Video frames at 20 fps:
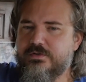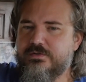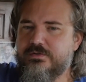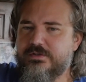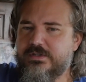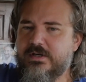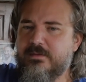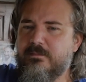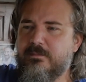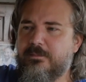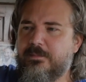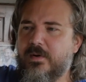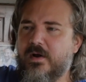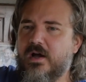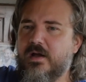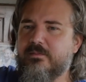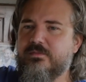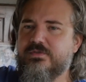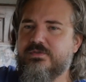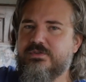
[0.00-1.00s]
Jim
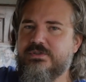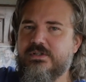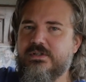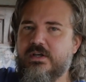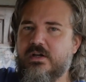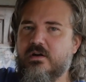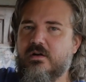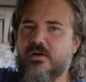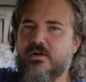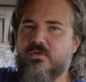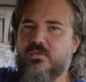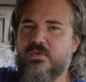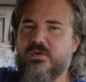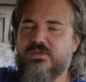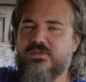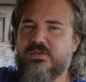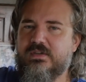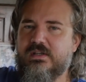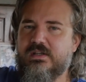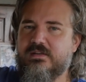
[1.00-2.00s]
Bob's generic
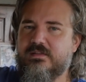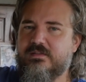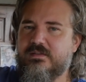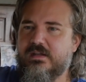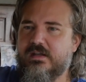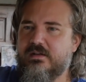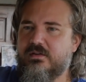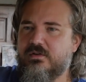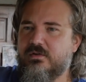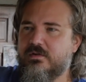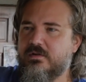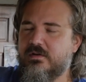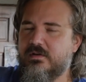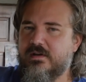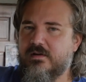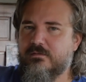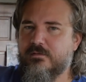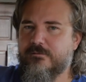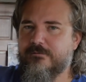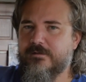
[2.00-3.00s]
whiskey that you could
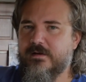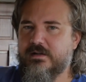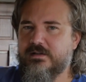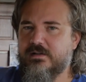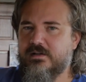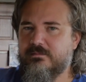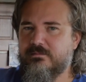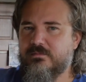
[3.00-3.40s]
never find in a